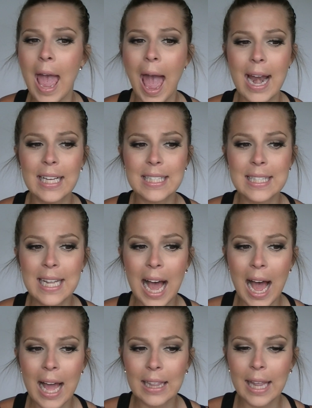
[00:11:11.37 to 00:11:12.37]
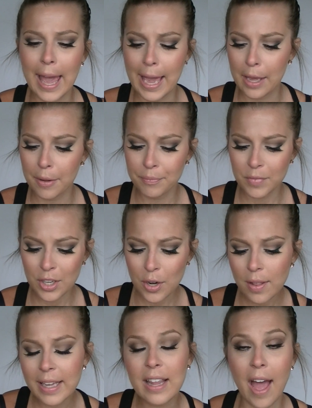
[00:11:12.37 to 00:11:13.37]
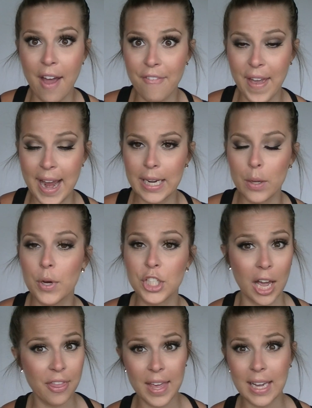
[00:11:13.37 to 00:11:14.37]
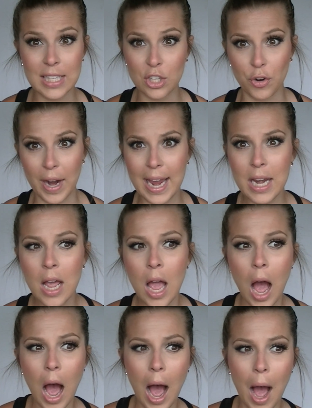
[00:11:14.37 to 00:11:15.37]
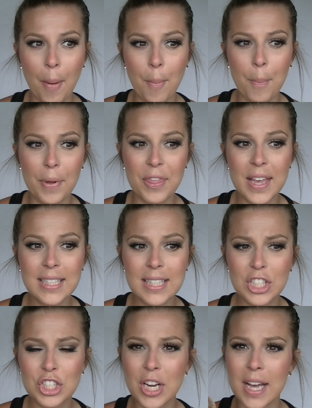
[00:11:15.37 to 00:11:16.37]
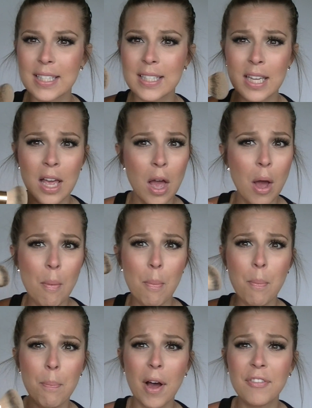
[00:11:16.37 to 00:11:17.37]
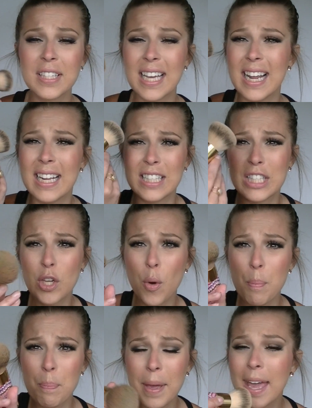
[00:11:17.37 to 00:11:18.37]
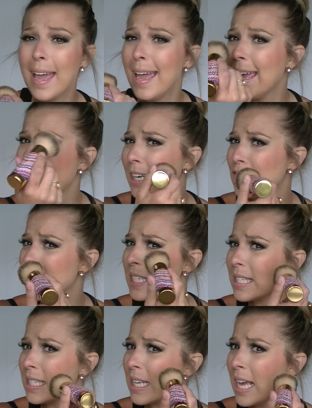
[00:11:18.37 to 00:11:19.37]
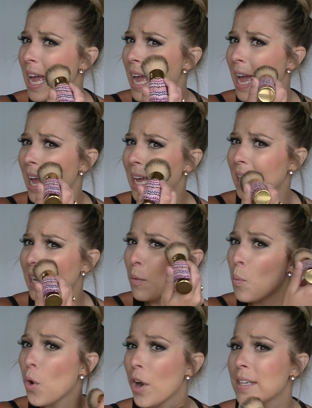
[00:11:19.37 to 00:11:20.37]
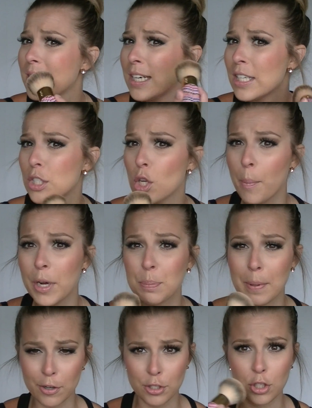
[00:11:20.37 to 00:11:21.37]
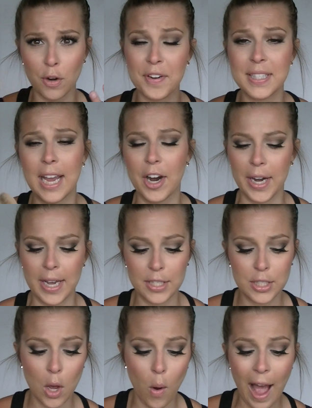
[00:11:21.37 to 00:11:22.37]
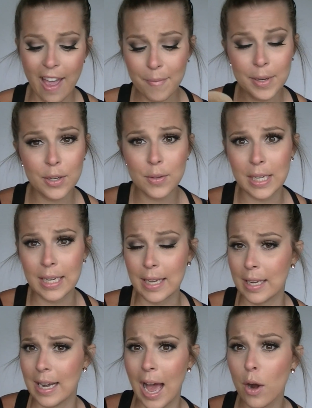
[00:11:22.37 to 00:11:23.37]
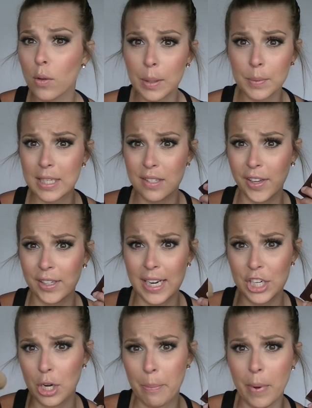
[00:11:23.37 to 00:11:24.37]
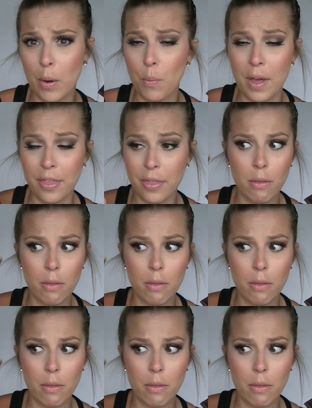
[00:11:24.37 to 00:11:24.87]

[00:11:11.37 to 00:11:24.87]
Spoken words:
and it's not like, you know, like the F80, which I think is great, but this is just buffs it, and it's so big, and just it works in a so much bigger surface area. So I've been using it not only with this foundation, but with